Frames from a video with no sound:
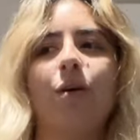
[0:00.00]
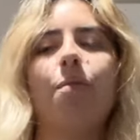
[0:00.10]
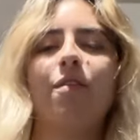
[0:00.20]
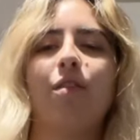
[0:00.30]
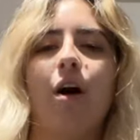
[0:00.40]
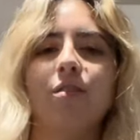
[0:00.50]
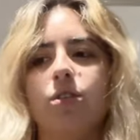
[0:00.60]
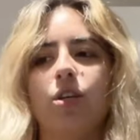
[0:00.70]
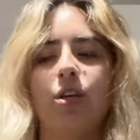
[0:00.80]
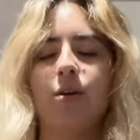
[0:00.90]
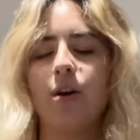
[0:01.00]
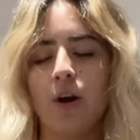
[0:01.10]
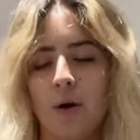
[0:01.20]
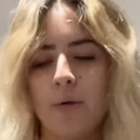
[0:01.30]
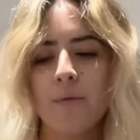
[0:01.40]
all my vlogs, you
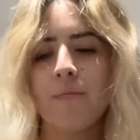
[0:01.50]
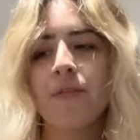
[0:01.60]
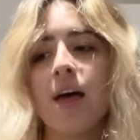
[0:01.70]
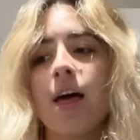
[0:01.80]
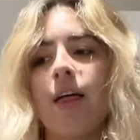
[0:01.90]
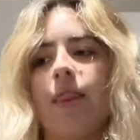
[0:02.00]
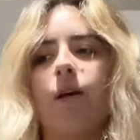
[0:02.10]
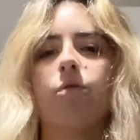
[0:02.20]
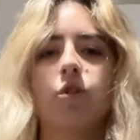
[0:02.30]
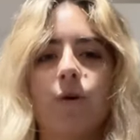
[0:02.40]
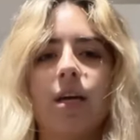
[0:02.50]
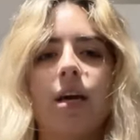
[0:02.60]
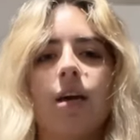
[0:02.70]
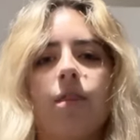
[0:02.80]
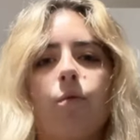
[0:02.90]
know that I was
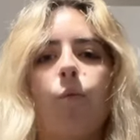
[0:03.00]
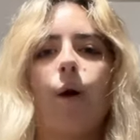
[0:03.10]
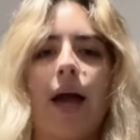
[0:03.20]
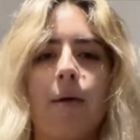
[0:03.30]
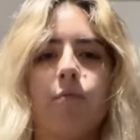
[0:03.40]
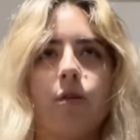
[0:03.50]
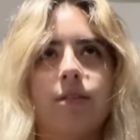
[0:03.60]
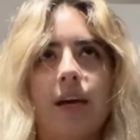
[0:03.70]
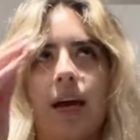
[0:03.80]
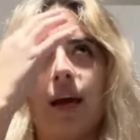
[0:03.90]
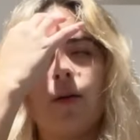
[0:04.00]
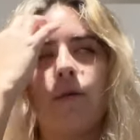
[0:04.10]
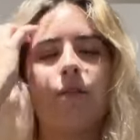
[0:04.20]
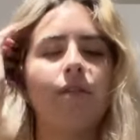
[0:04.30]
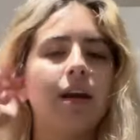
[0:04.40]
drinking the whey protein
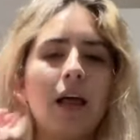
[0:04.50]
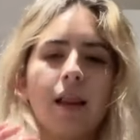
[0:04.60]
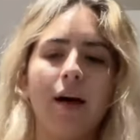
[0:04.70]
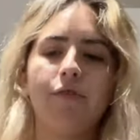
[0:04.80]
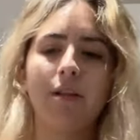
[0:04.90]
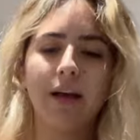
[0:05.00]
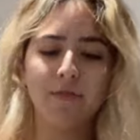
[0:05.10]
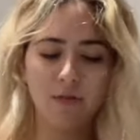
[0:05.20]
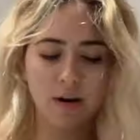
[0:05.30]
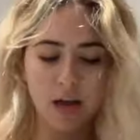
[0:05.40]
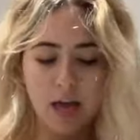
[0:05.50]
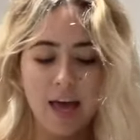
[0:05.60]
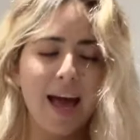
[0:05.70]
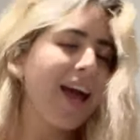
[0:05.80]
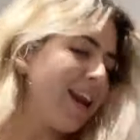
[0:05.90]
with vanilla flavor and